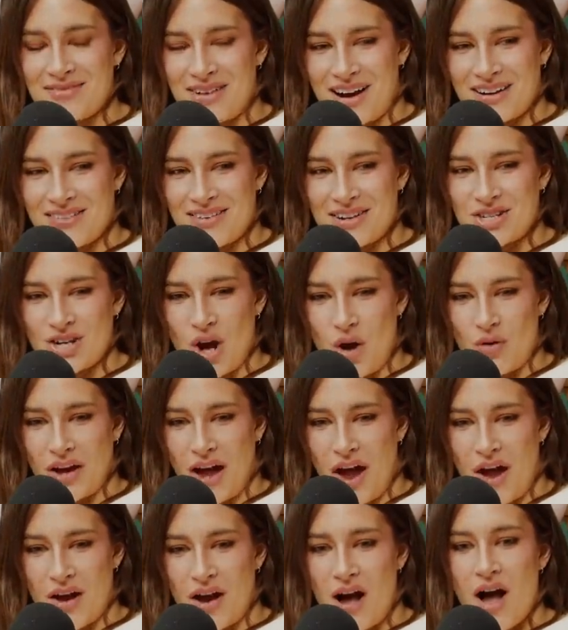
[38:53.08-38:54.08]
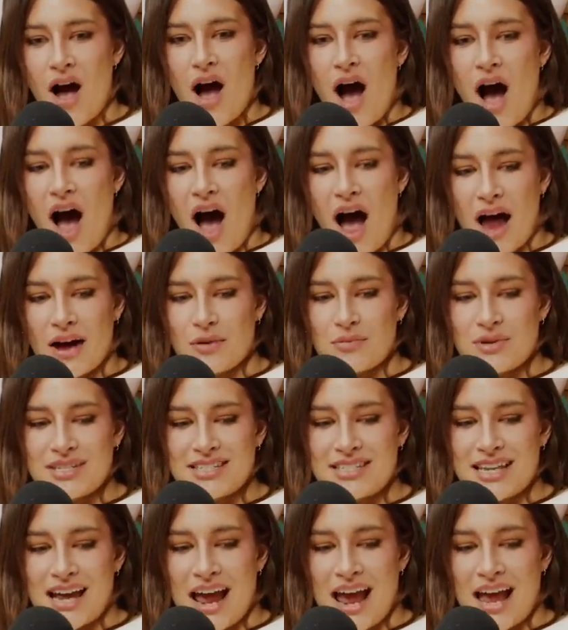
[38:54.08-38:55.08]
I'm not even joking. I
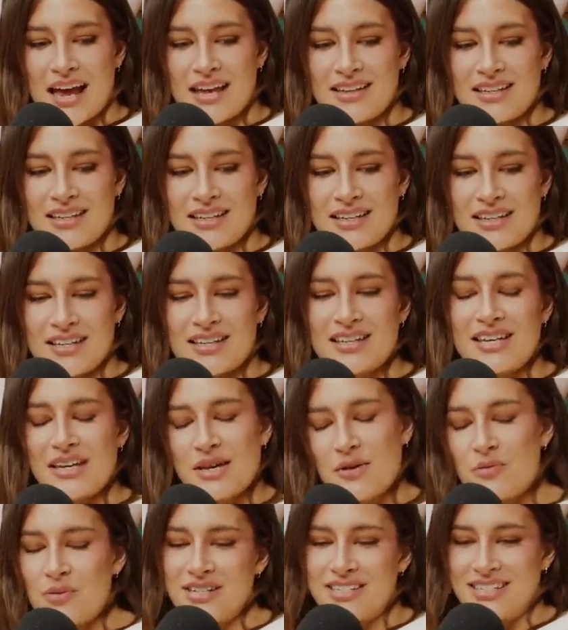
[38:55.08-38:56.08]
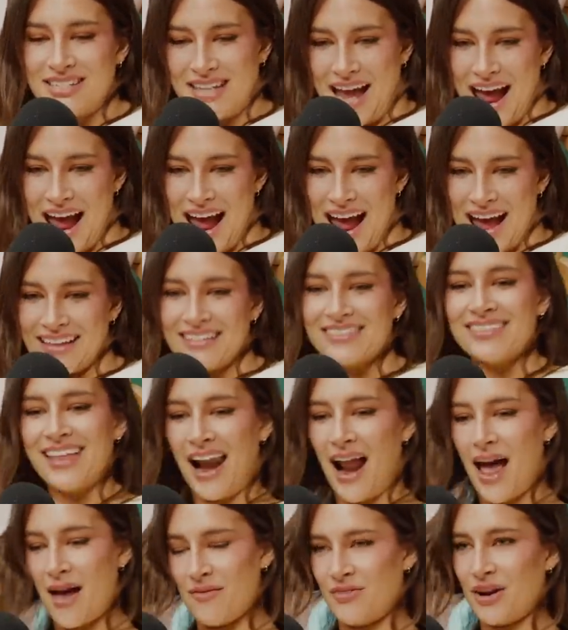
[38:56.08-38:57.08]
would say, he would say
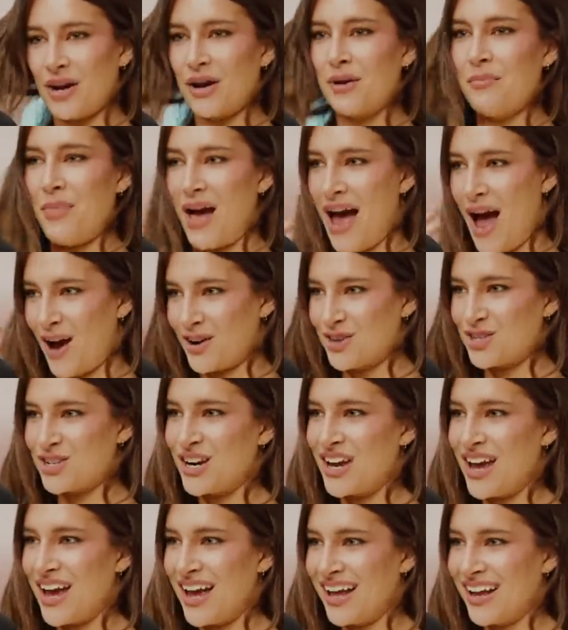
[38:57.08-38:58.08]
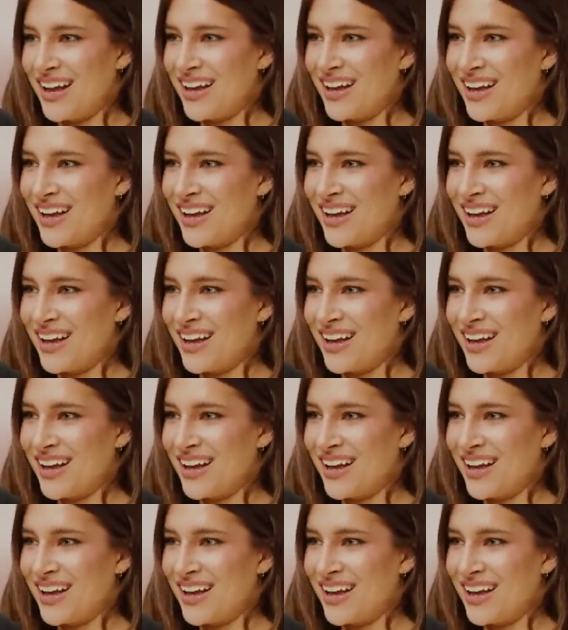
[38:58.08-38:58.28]
that I'm very passionate.